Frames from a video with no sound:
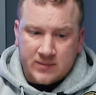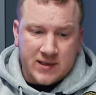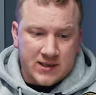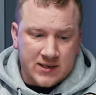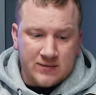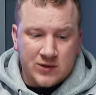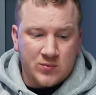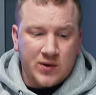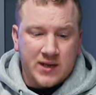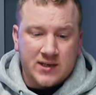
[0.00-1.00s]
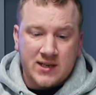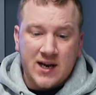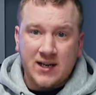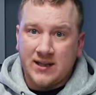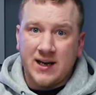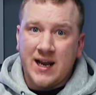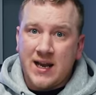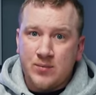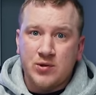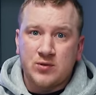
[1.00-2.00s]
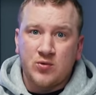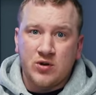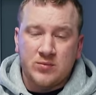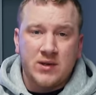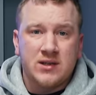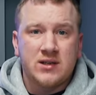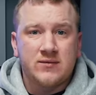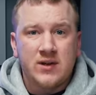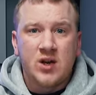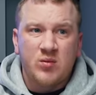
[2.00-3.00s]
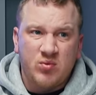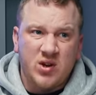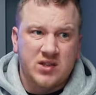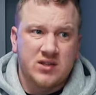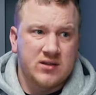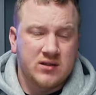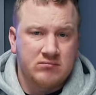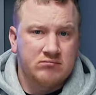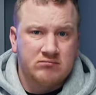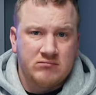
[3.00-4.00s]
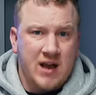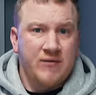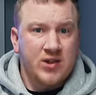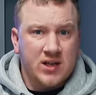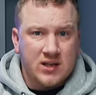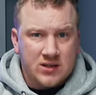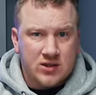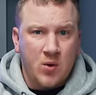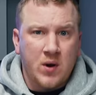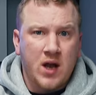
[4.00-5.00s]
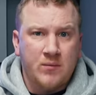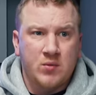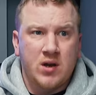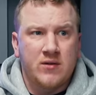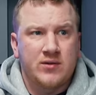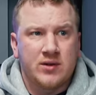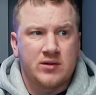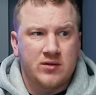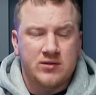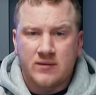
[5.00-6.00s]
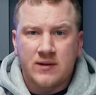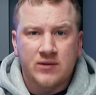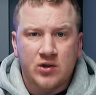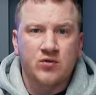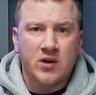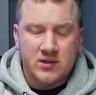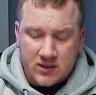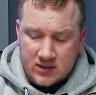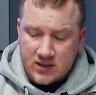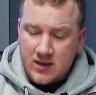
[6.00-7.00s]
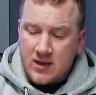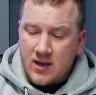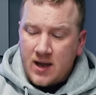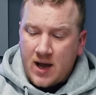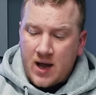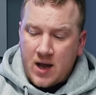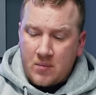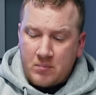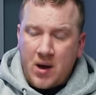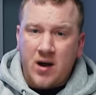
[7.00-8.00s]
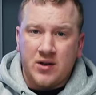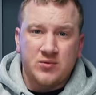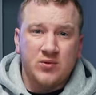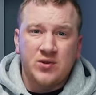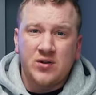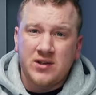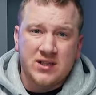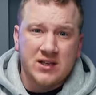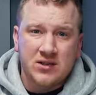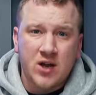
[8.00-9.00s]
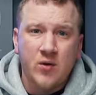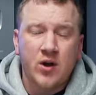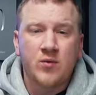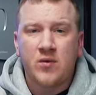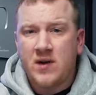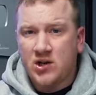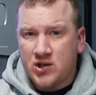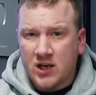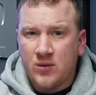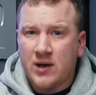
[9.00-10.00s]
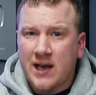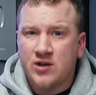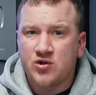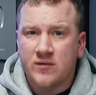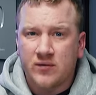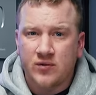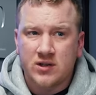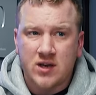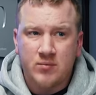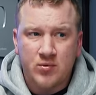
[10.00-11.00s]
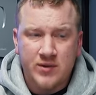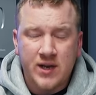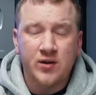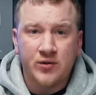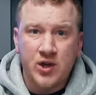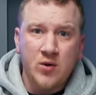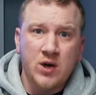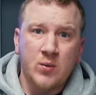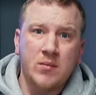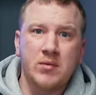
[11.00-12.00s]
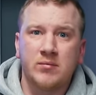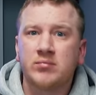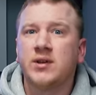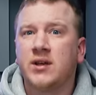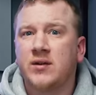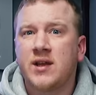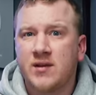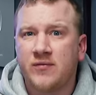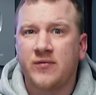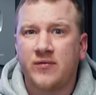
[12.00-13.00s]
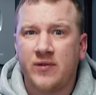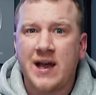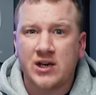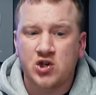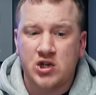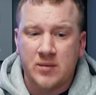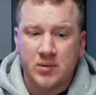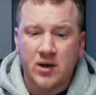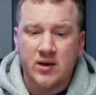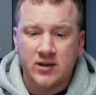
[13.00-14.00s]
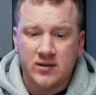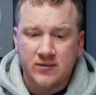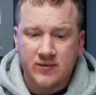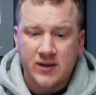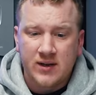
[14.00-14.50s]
expensive, is what they're saying. The labour is more expensive. Prices are... everything is going up. We are in the cost of living crisis. Parts, we all know there's things going on with like Jaguar Land Rover, for example, and they're not the only one, but you know, they're the flagship kind of